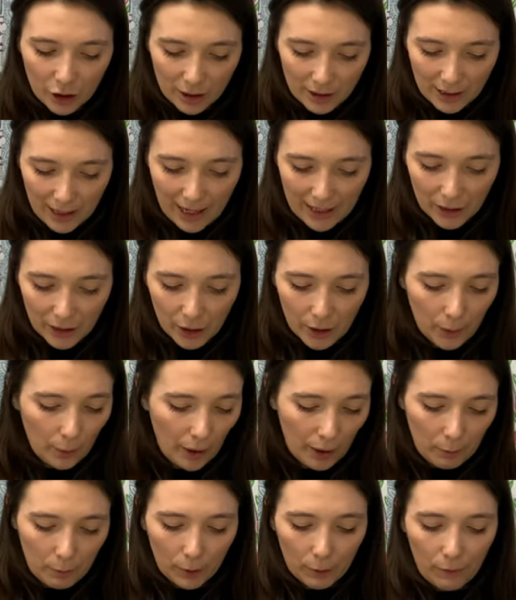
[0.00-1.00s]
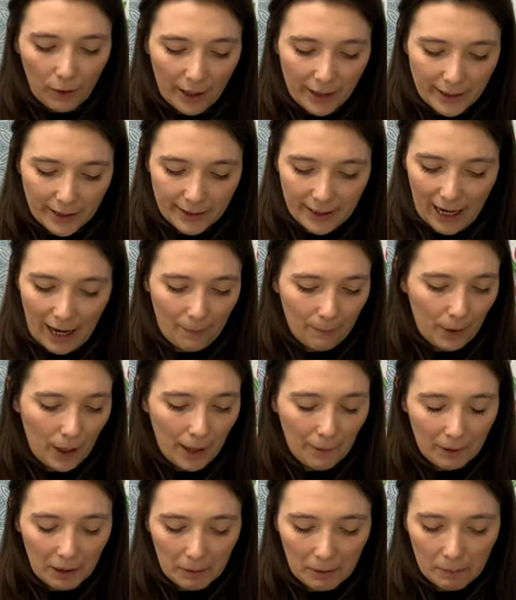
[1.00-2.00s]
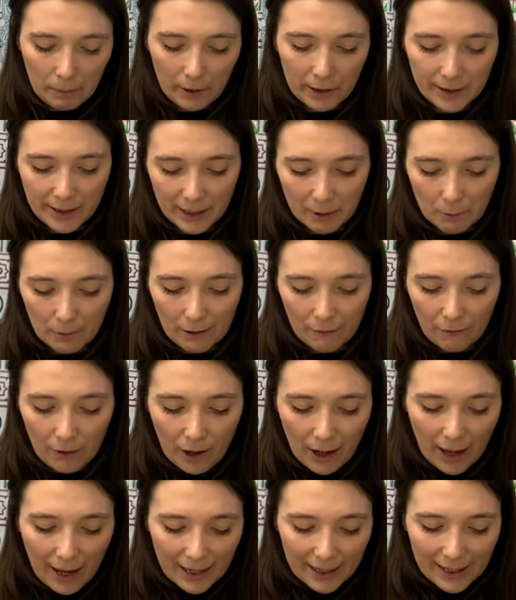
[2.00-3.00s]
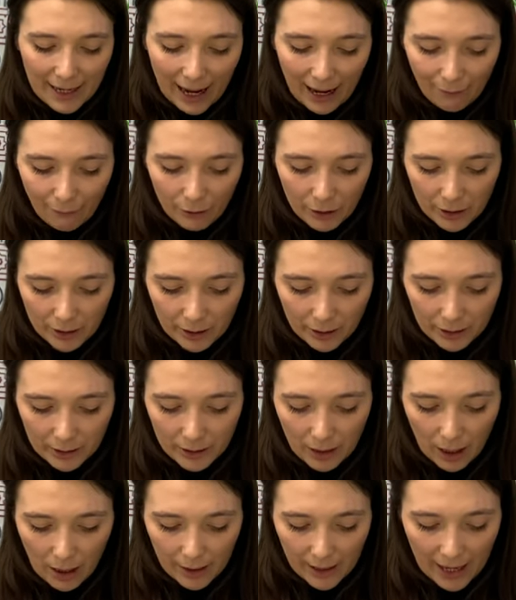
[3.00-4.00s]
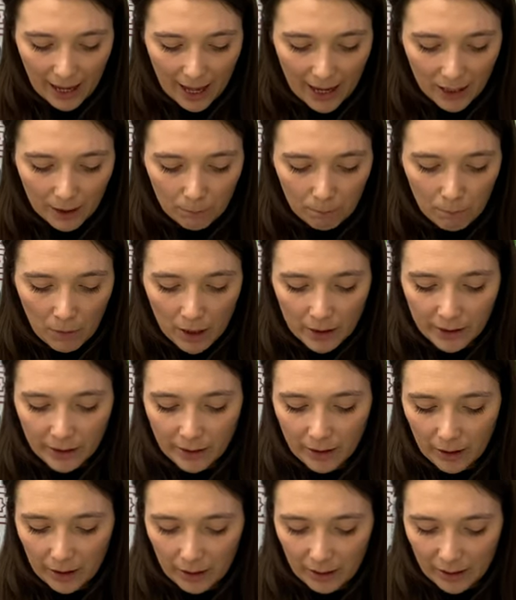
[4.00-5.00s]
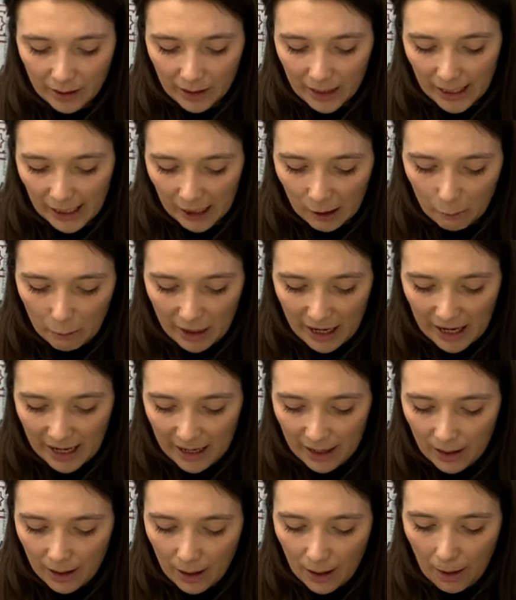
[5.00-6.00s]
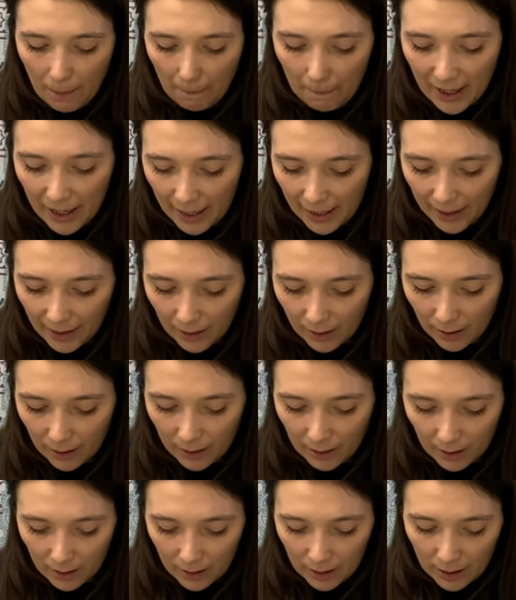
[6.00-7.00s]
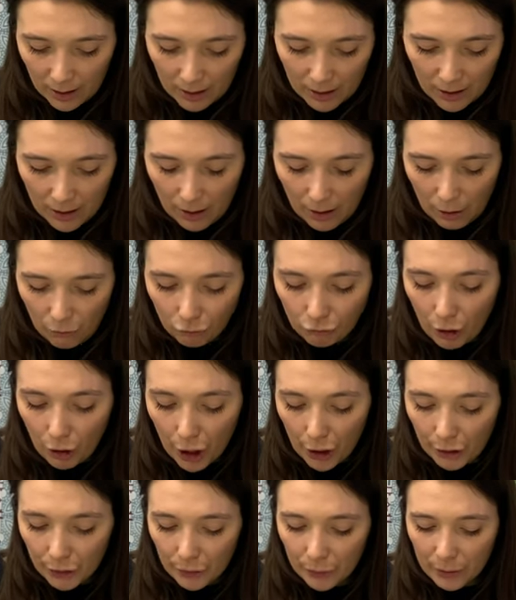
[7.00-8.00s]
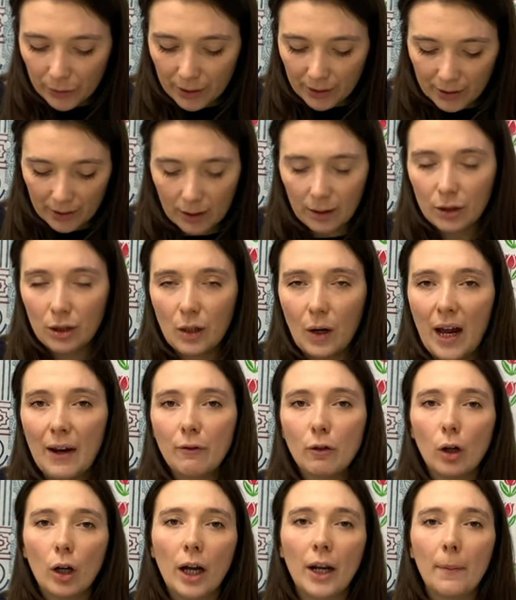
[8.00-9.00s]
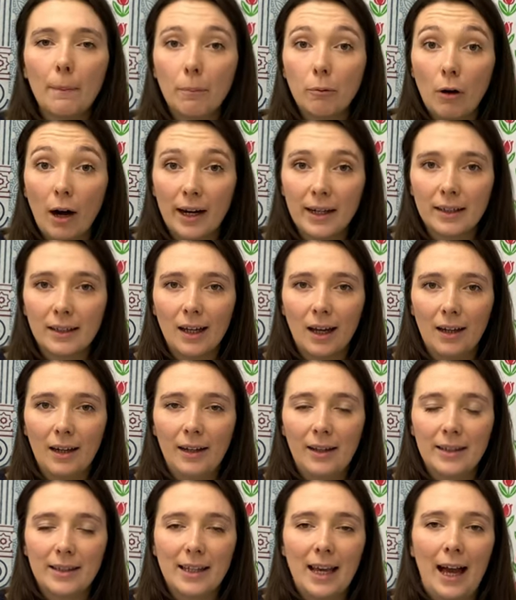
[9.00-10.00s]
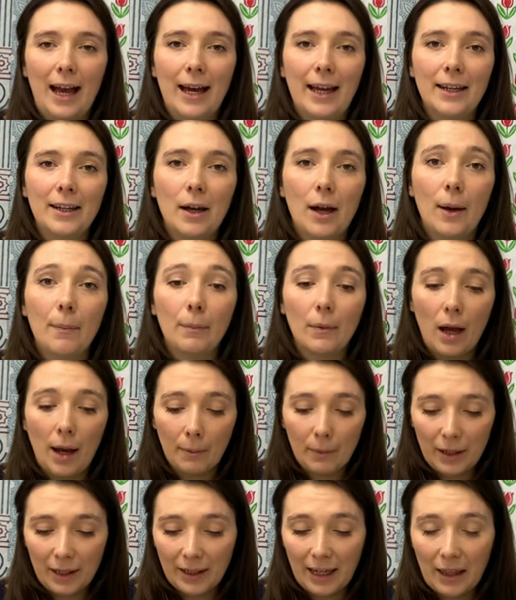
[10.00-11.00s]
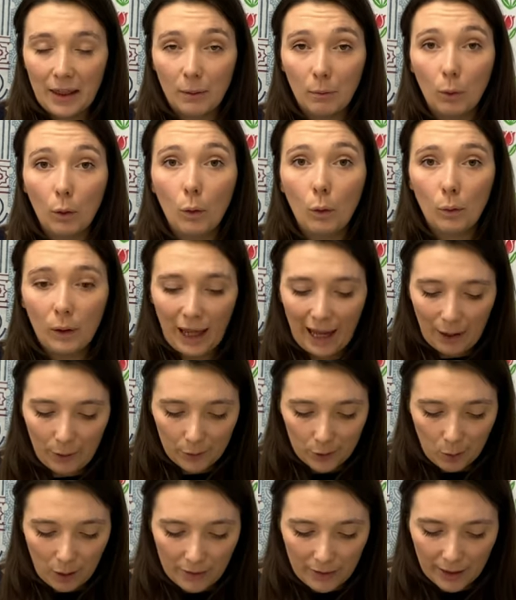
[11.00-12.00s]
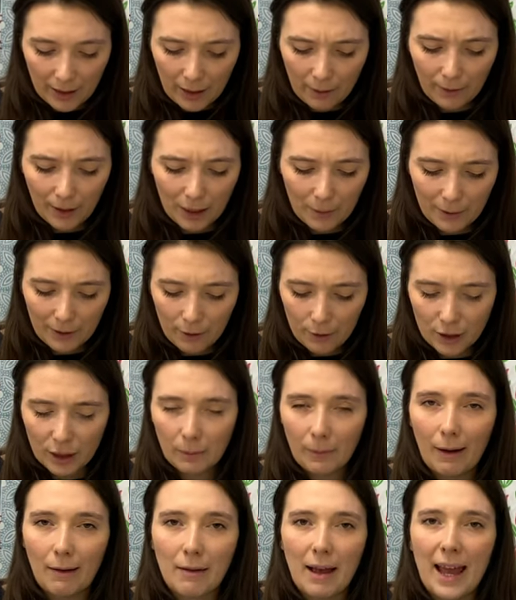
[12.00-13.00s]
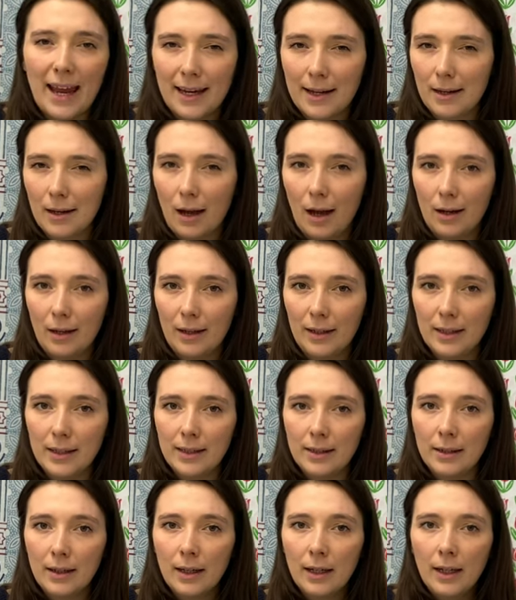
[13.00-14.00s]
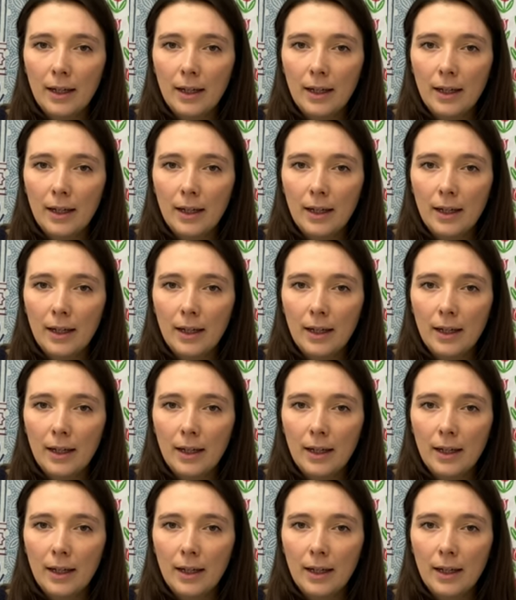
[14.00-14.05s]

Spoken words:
just to let you know, I will write it down, but I'm going to be printing with lavender, duck egg, mustard, kiwi, pink, rose. So I've got kind of bright colours and I'm going to get them all out. So I think I'm going to be using about 8 colours